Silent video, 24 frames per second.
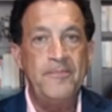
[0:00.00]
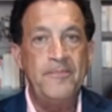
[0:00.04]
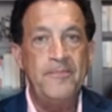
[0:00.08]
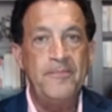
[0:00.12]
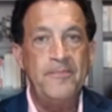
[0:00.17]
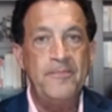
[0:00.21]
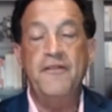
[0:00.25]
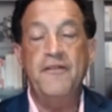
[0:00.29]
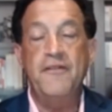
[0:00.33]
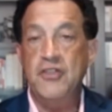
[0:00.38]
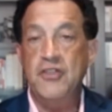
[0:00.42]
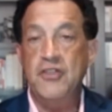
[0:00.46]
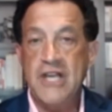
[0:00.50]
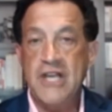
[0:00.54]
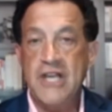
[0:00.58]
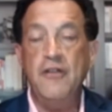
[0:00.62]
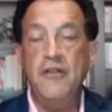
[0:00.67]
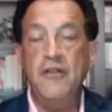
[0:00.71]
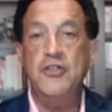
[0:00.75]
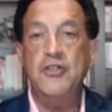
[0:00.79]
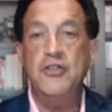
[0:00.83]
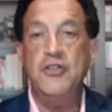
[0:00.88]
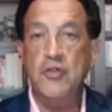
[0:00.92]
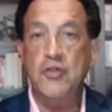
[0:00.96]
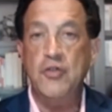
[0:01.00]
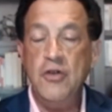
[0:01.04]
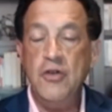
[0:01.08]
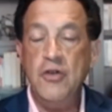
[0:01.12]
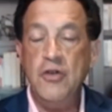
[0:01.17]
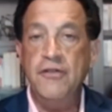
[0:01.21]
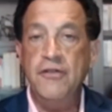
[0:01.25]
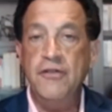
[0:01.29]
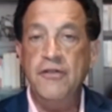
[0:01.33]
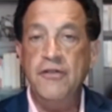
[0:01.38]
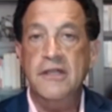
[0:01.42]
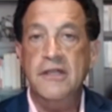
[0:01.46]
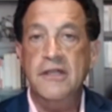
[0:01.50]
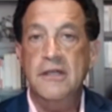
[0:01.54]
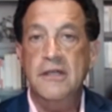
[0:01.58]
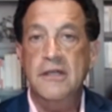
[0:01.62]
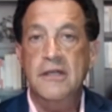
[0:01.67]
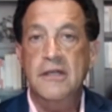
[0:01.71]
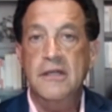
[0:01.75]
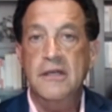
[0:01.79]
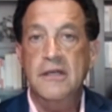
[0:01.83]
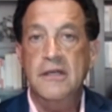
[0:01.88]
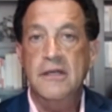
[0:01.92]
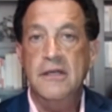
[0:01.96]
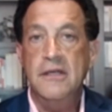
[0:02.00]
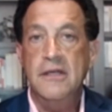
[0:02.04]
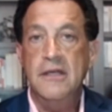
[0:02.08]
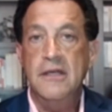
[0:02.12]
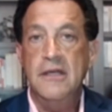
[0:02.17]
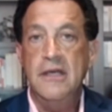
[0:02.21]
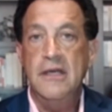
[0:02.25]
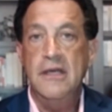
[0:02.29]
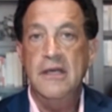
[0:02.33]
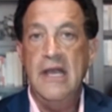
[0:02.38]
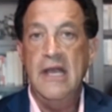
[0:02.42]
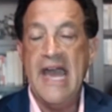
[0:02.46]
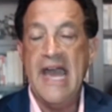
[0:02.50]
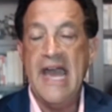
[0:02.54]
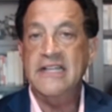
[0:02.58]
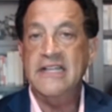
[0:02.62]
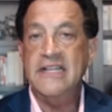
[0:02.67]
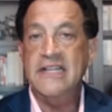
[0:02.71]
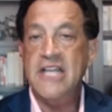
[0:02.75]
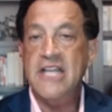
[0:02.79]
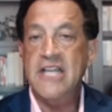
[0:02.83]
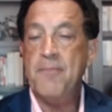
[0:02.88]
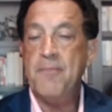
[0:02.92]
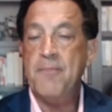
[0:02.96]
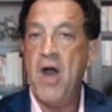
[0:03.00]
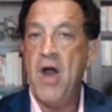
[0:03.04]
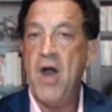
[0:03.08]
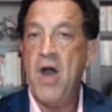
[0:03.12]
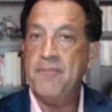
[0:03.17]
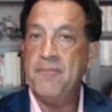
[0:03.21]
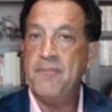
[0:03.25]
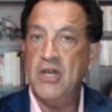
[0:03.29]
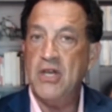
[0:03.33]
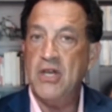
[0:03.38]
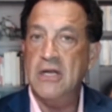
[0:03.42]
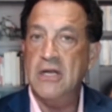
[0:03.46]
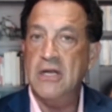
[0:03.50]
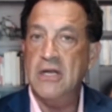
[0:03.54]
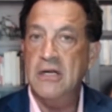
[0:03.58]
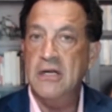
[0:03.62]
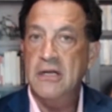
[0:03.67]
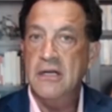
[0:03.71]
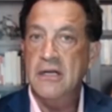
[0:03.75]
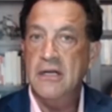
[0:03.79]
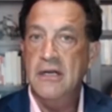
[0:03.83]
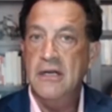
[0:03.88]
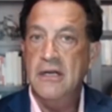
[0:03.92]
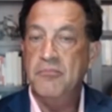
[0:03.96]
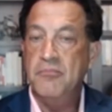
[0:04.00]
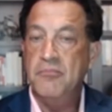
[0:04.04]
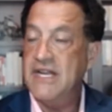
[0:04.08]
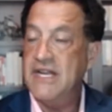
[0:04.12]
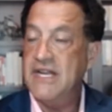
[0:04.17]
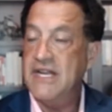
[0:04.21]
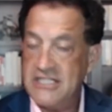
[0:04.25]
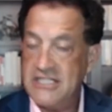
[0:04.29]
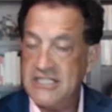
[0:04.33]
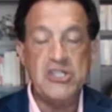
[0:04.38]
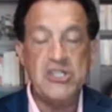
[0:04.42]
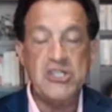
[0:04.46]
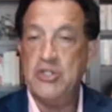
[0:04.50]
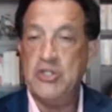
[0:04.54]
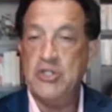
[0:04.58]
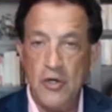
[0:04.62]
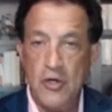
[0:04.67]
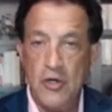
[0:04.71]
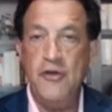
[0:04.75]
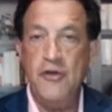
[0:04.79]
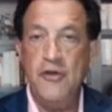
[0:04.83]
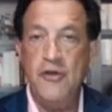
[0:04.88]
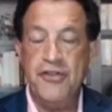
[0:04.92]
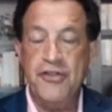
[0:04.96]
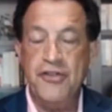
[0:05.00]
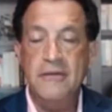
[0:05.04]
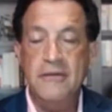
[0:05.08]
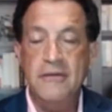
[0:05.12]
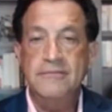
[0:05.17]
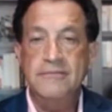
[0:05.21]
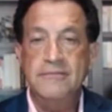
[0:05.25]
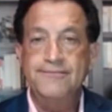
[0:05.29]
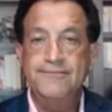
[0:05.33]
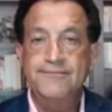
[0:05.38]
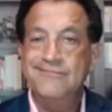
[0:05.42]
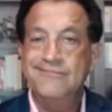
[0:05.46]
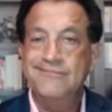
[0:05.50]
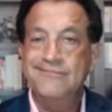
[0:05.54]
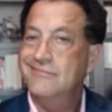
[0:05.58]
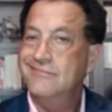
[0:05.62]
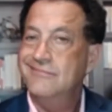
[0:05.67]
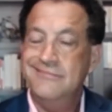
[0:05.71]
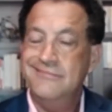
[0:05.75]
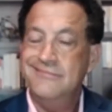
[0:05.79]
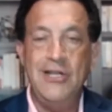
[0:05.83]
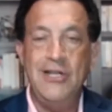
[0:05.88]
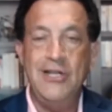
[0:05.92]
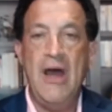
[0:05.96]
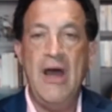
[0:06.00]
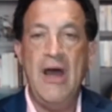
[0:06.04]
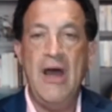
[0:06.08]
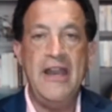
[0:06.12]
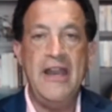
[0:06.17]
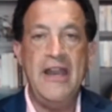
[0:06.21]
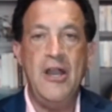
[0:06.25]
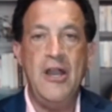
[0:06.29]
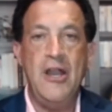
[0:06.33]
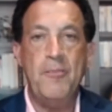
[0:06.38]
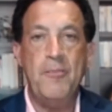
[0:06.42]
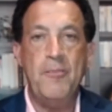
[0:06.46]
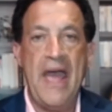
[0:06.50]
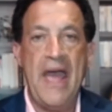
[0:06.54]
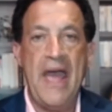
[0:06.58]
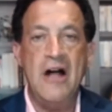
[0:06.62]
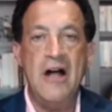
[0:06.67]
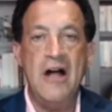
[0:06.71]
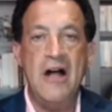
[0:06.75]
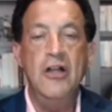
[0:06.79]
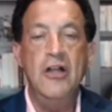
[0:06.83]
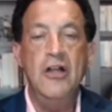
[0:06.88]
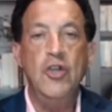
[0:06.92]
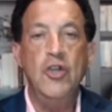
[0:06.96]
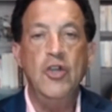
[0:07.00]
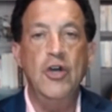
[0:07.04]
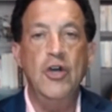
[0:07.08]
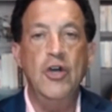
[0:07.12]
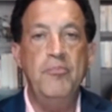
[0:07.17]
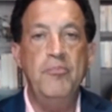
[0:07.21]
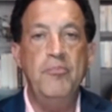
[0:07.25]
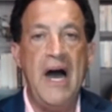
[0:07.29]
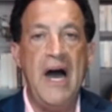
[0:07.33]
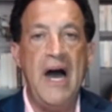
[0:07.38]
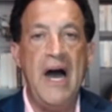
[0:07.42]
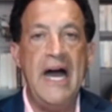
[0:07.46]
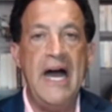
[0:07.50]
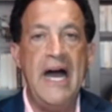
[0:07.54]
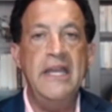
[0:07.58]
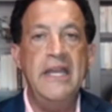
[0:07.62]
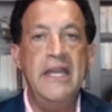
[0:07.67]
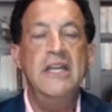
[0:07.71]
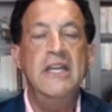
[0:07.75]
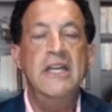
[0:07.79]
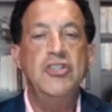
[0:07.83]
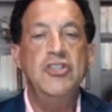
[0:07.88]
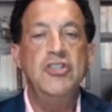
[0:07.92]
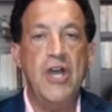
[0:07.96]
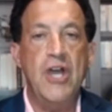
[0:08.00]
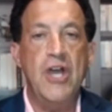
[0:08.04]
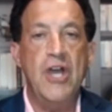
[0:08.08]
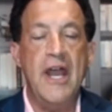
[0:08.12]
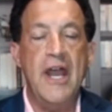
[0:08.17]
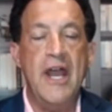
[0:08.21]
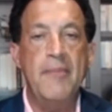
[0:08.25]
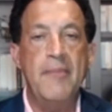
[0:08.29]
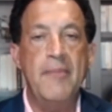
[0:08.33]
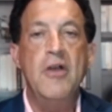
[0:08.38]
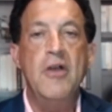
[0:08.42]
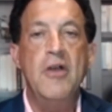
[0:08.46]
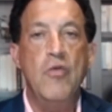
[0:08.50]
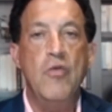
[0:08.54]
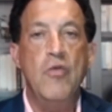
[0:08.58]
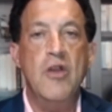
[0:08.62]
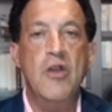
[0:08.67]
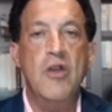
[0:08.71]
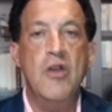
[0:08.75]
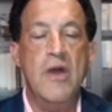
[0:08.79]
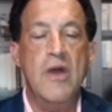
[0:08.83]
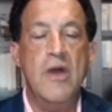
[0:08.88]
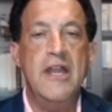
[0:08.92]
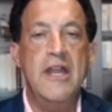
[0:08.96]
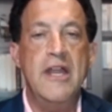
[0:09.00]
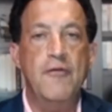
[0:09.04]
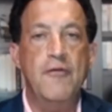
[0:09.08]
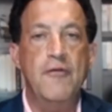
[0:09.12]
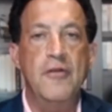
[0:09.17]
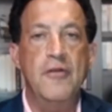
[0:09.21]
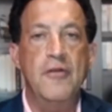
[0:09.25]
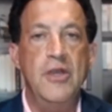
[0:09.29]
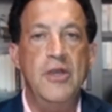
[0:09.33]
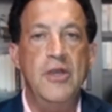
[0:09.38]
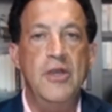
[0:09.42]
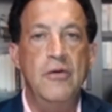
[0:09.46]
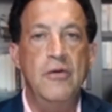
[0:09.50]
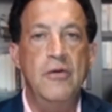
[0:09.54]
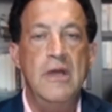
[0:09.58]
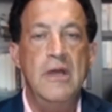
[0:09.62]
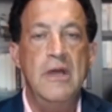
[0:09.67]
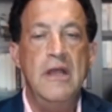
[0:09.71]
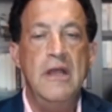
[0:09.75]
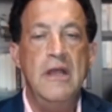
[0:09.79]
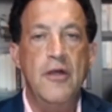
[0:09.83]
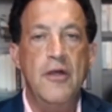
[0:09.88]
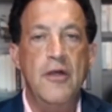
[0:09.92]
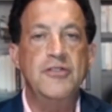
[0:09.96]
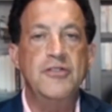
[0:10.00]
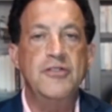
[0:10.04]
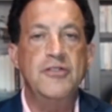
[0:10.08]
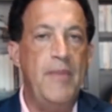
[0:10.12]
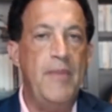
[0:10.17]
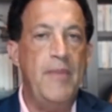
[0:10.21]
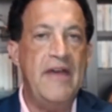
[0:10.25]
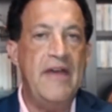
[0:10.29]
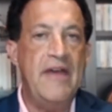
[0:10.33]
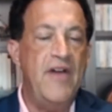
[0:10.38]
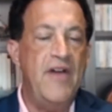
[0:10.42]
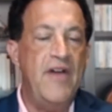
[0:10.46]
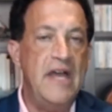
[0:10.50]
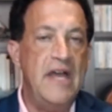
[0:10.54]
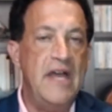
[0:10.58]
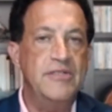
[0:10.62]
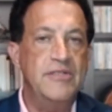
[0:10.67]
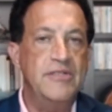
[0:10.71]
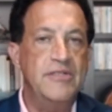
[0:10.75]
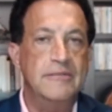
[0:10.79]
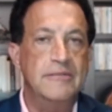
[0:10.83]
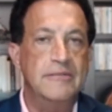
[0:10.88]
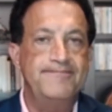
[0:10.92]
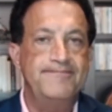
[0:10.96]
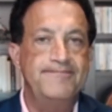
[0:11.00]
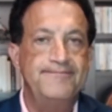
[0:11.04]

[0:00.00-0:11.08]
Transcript: But if you tell the truth, and it's not popular, but it's the truth, you're out of here, pal. Goodbye. Shut up. We don't want to hear from you. Those are bad vibes.